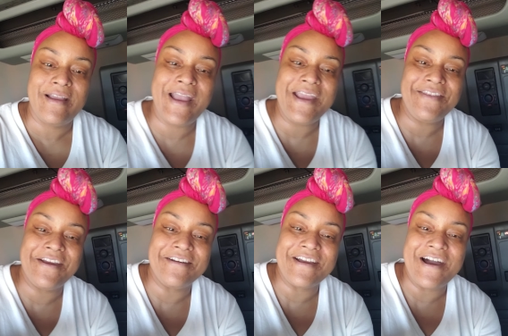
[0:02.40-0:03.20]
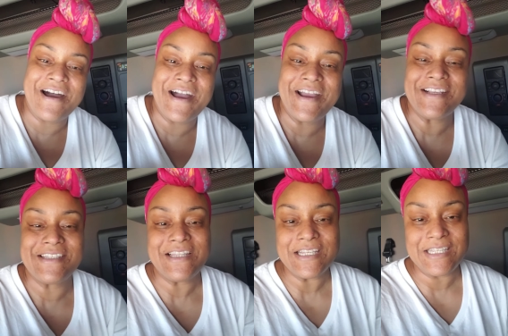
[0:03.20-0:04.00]
Hey there guys,
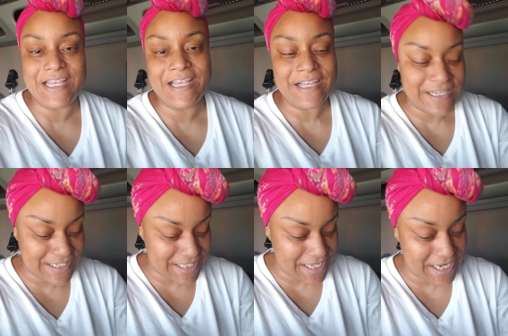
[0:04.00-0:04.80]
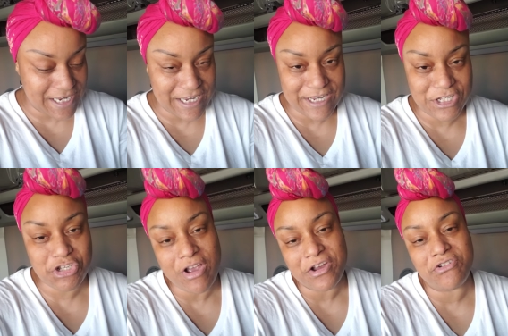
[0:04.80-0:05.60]
this is the
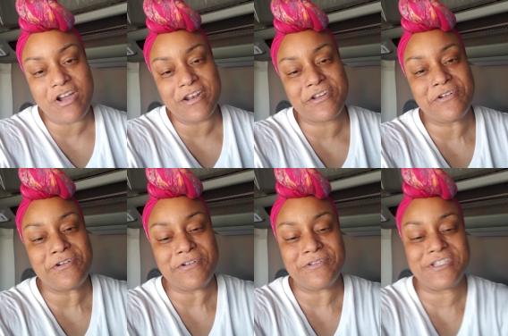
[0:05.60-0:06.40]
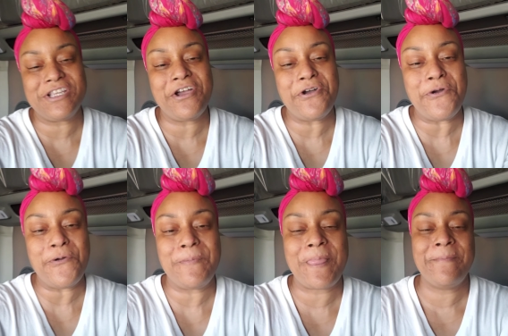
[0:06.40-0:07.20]
Truck Chronicle. So,